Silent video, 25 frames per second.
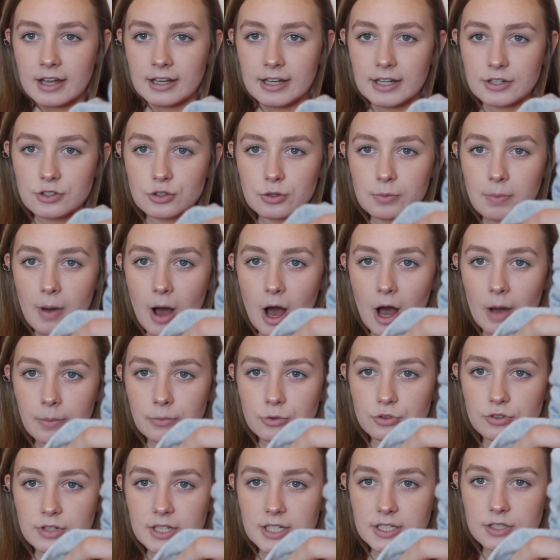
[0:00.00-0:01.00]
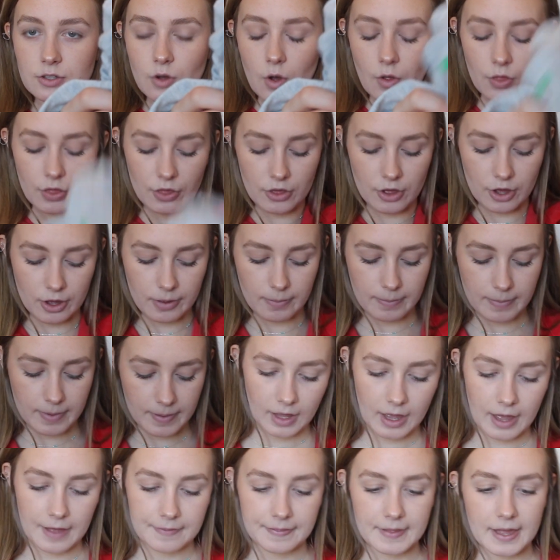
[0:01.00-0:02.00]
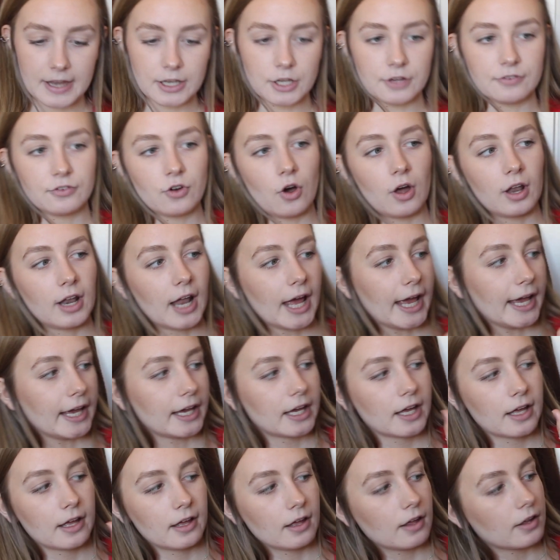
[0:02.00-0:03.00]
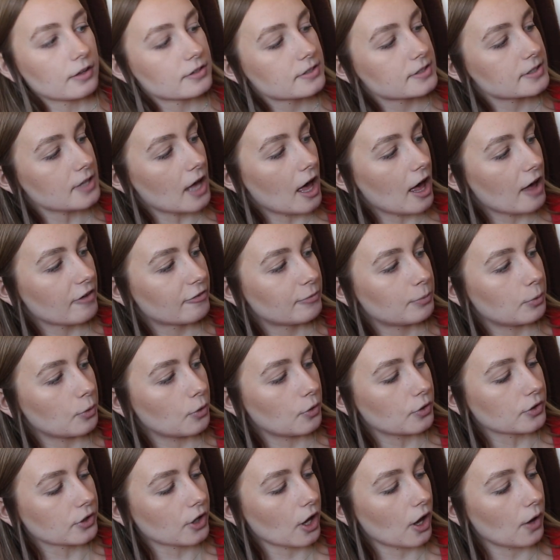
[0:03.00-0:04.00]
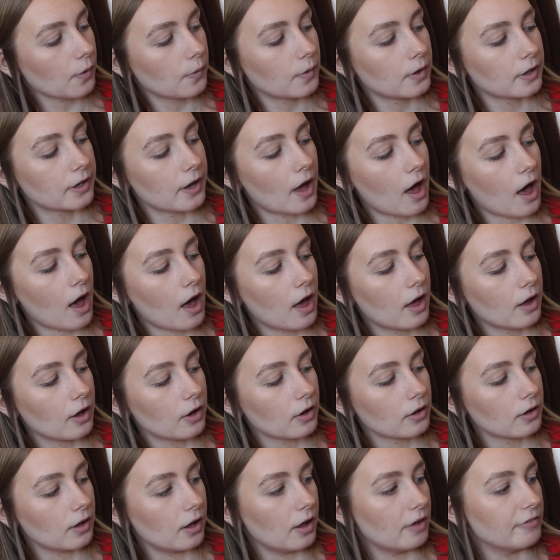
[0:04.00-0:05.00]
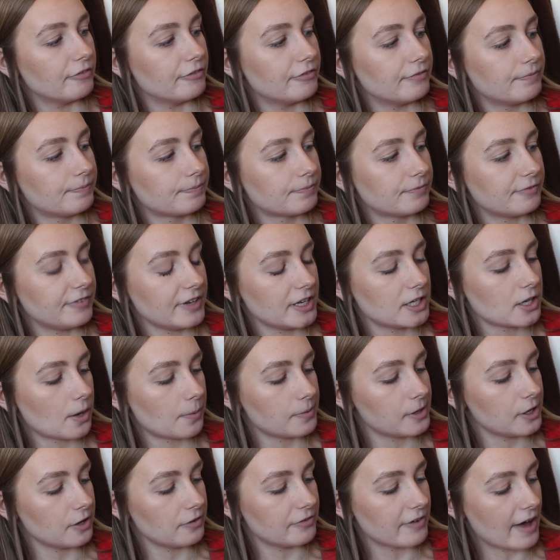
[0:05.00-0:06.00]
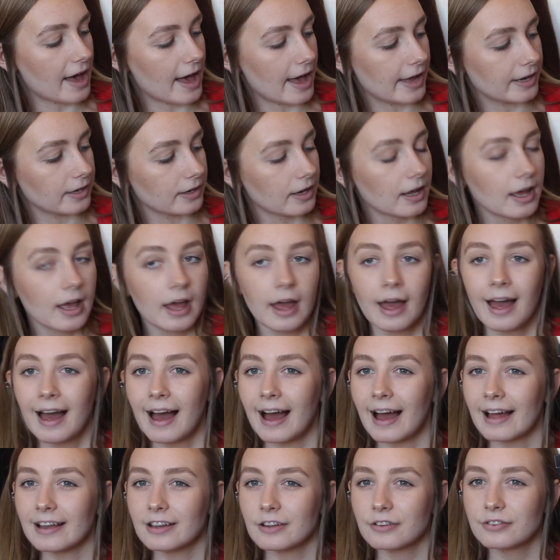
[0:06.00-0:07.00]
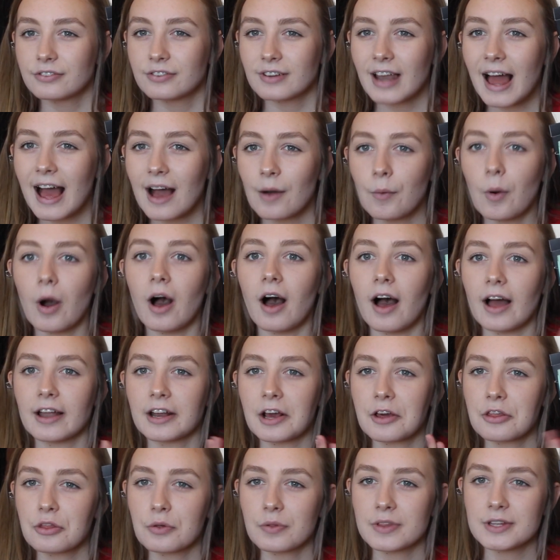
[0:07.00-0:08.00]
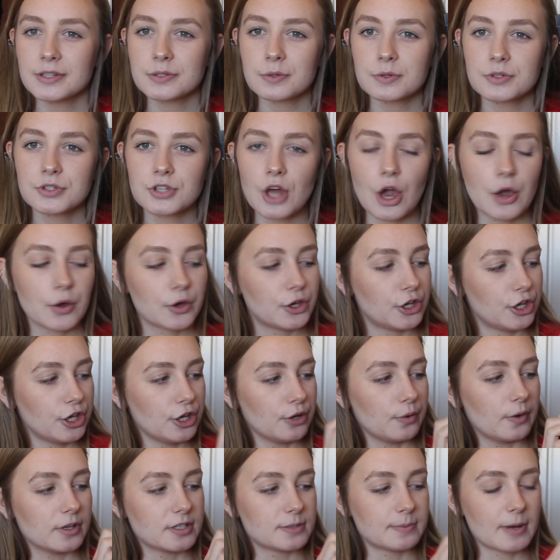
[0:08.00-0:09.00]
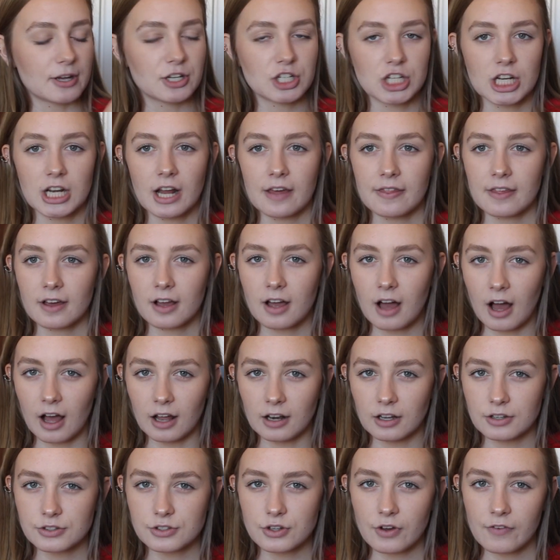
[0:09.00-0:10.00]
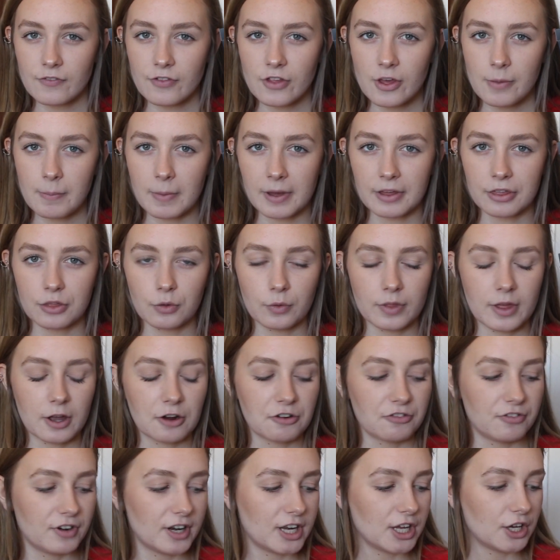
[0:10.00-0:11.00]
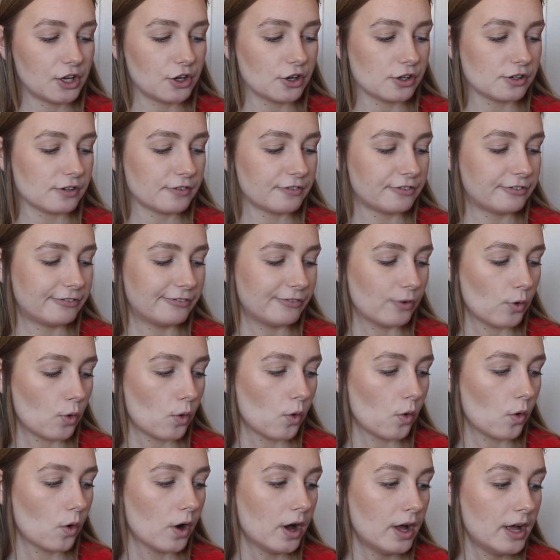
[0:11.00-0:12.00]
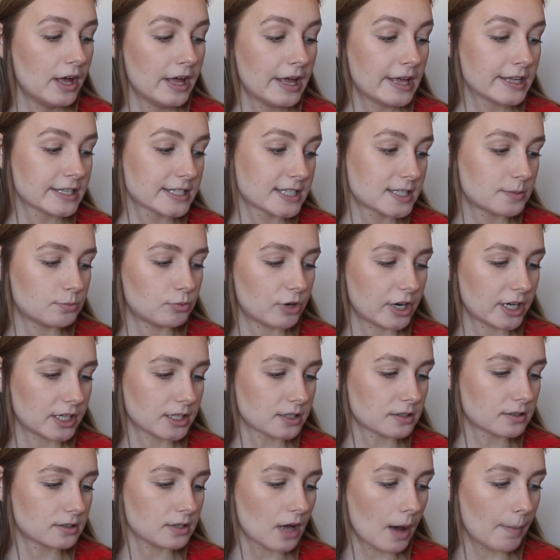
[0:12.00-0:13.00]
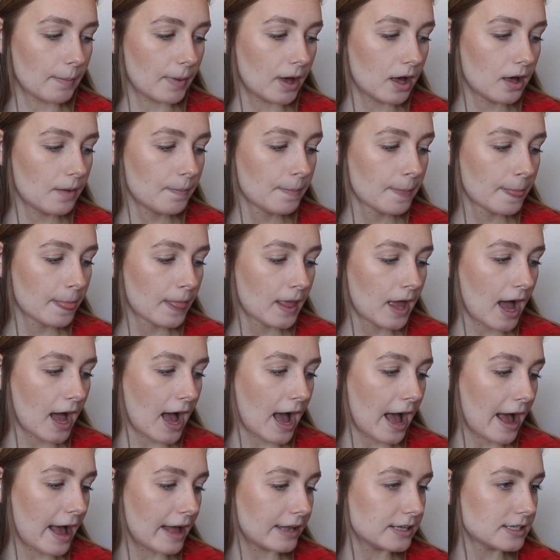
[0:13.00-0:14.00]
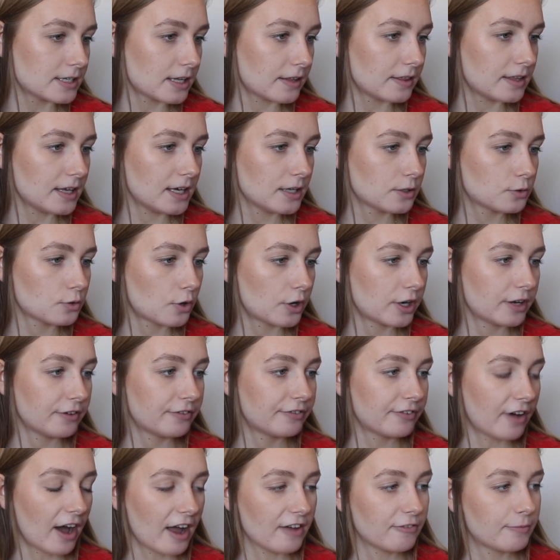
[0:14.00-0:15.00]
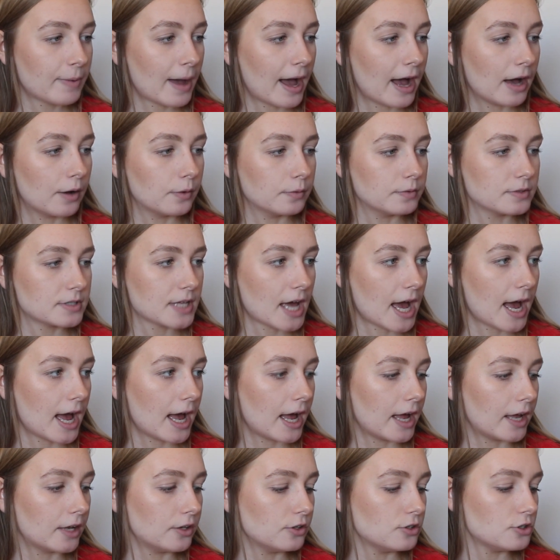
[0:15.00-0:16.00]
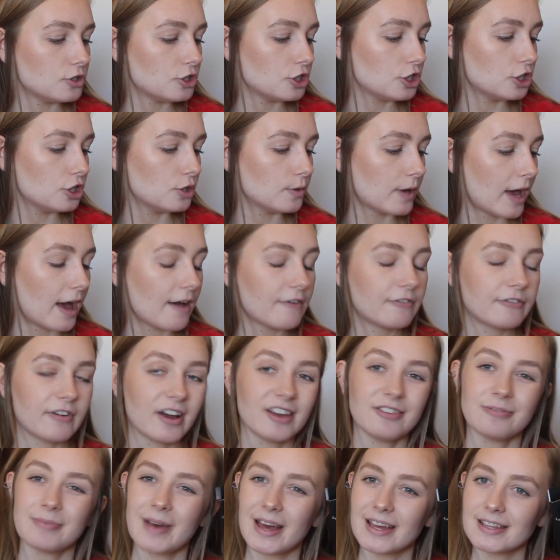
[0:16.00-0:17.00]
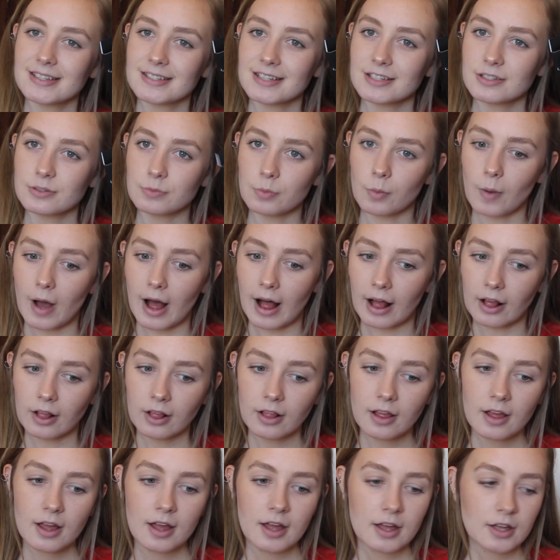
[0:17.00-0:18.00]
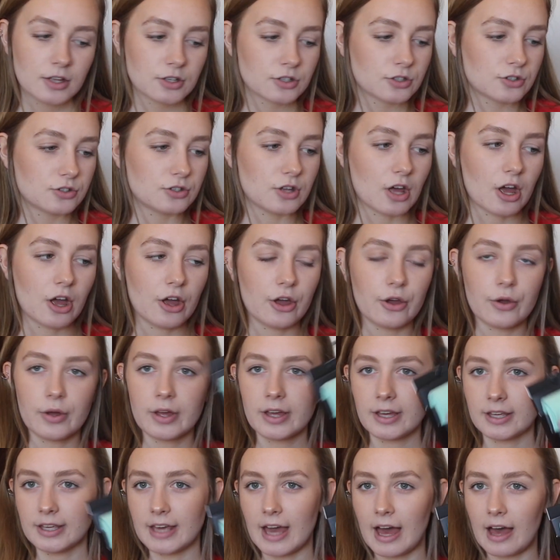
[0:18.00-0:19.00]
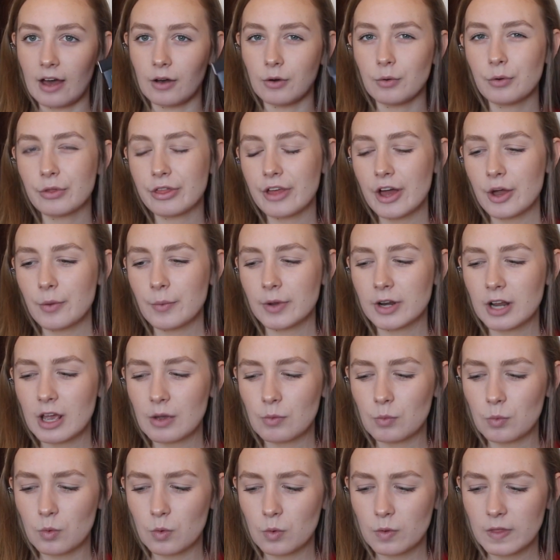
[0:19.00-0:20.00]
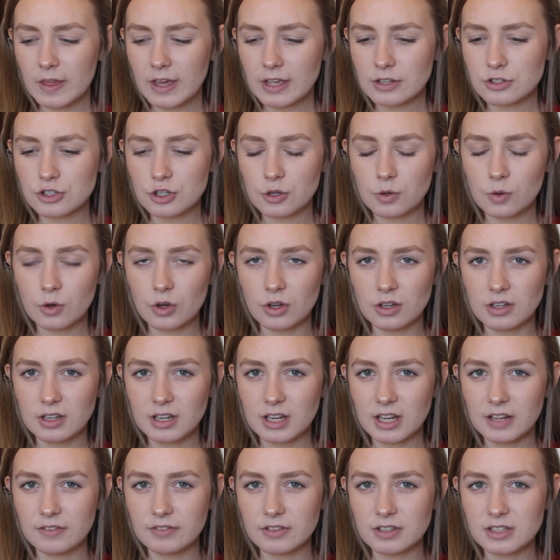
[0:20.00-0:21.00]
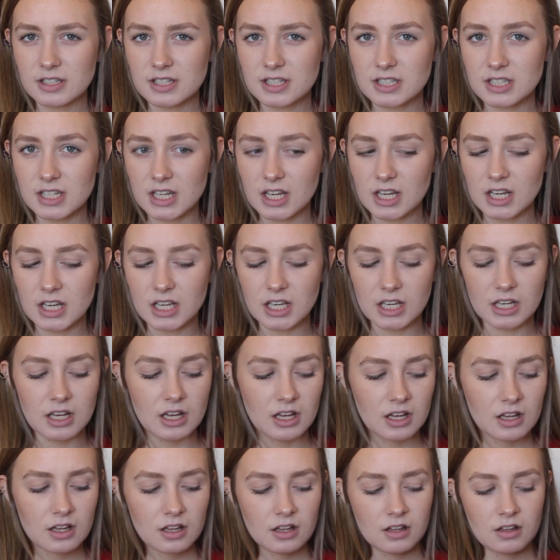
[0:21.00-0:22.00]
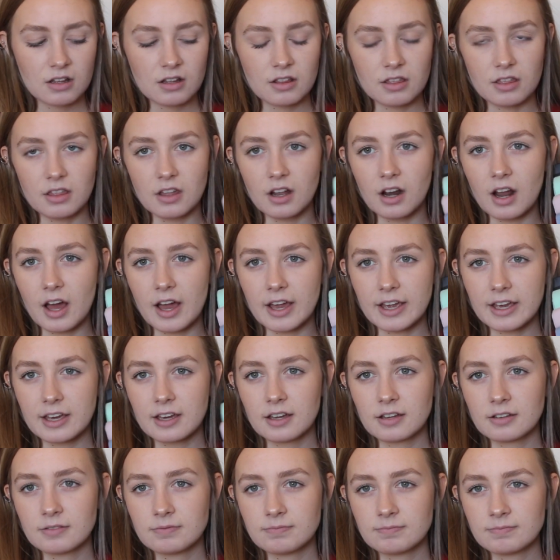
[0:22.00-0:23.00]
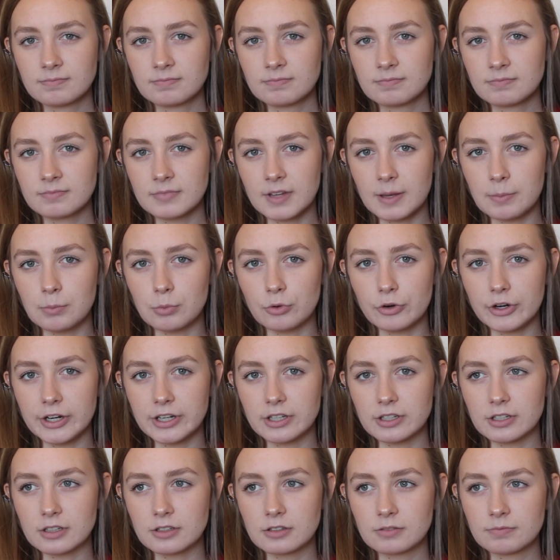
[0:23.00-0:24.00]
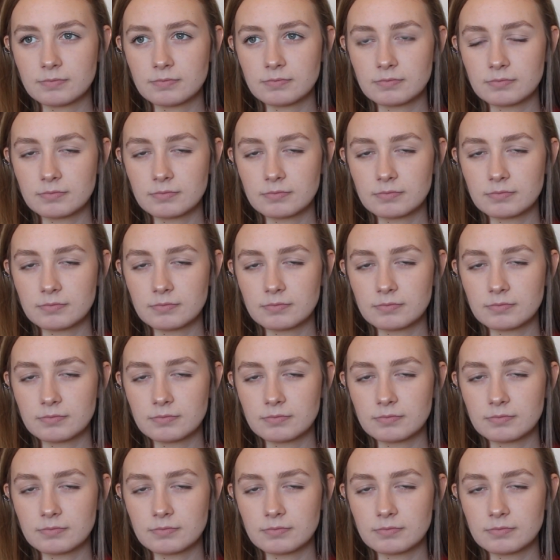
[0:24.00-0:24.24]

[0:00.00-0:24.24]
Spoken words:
little palm trees on them, and then you've got like a surfboard, coconut, a VW van and a flower, and I thought these were so cute, especially like the colours of them. I thought they were really good for spring summer, and these are only £5 and you get 5 pairs as well. So yeah, although when I wore these you couldn't even see the like embroidered